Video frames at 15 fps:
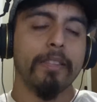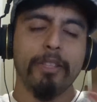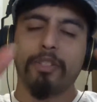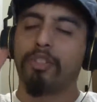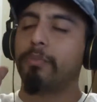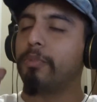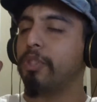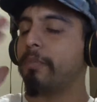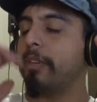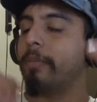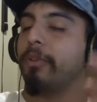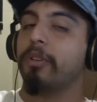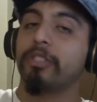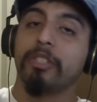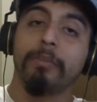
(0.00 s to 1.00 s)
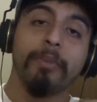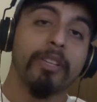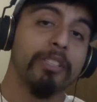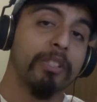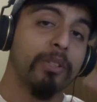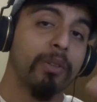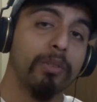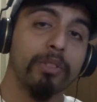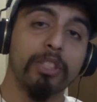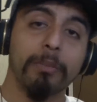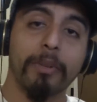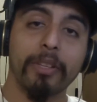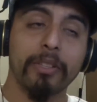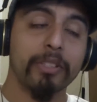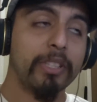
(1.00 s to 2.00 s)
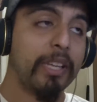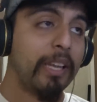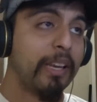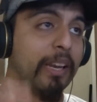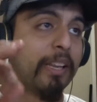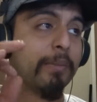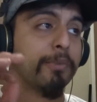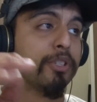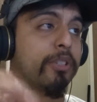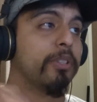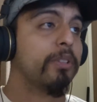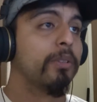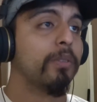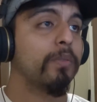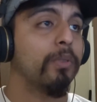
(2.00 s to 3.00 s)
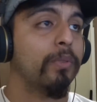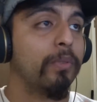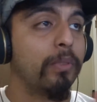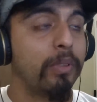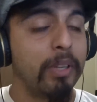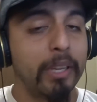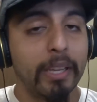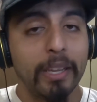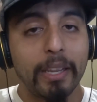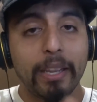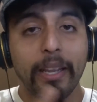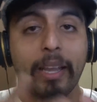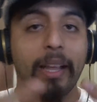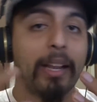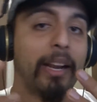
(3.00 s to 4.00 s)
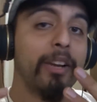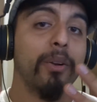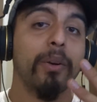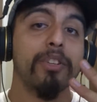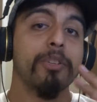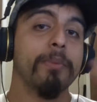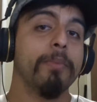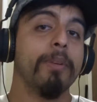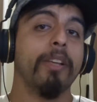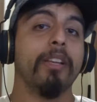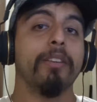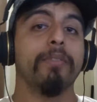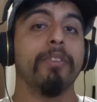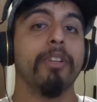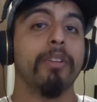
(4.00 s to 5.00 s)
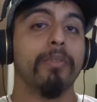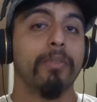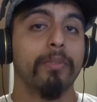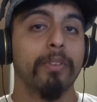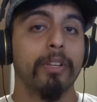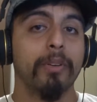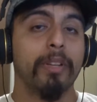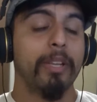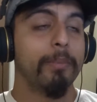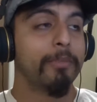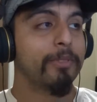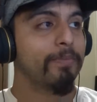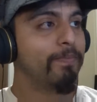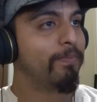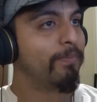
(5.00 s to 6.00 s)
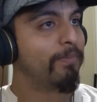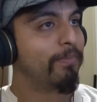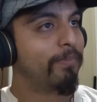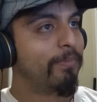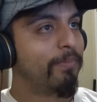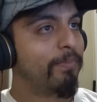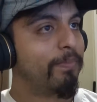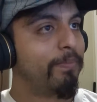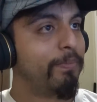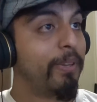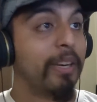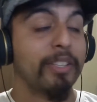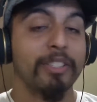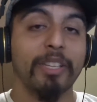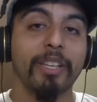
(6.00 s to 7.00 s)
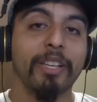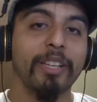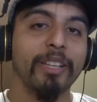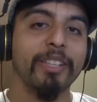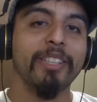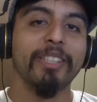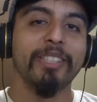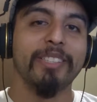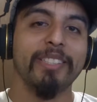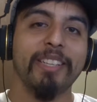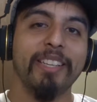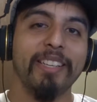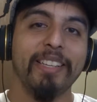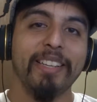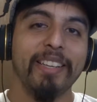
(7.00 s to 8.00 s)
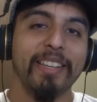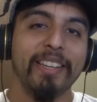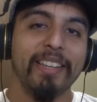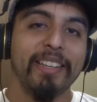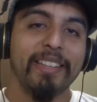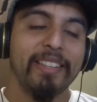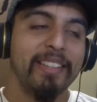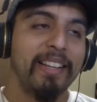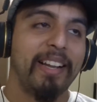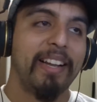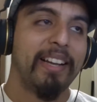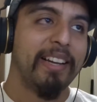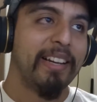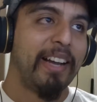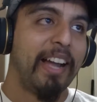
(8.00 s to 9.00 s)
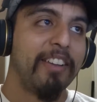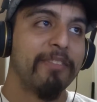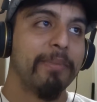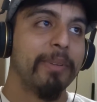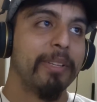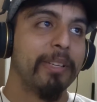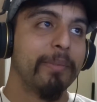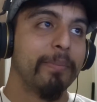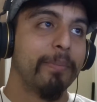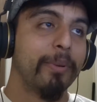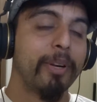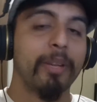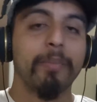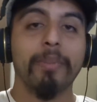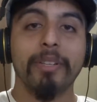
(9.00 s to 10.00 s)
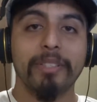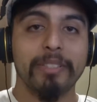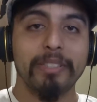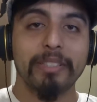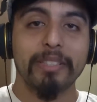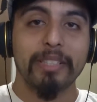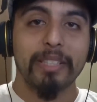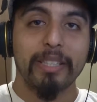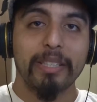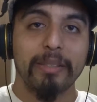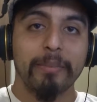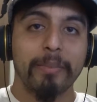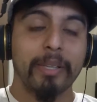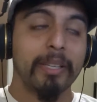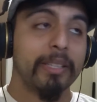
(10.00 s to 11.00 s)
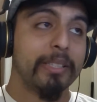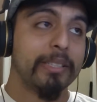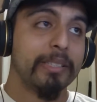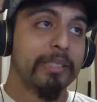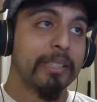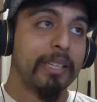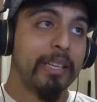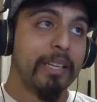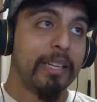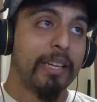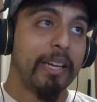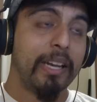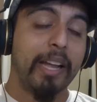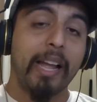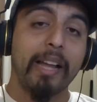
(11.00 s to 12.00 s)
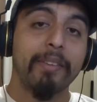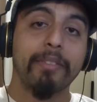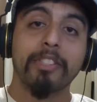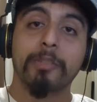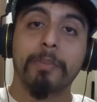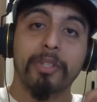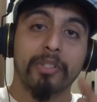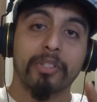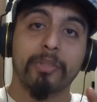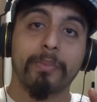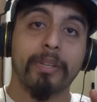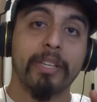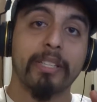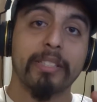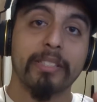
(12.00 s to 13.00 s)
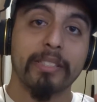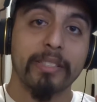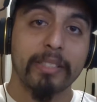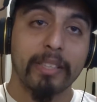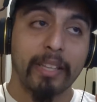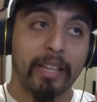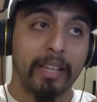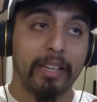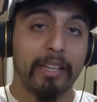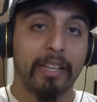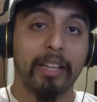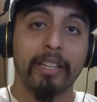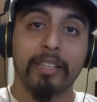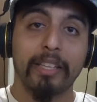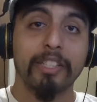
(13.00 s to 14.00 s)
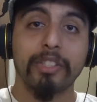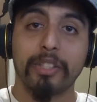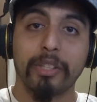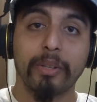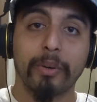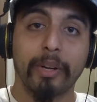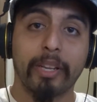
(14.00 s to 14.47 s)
Thank you so much my amigos and amigas de todos los tamaños, and I am GenHero Urufu, and I know I should be making a video for video games, but as you can clearly see, uh, I've been pretty busy, because I have a special surprise, and uh, as you can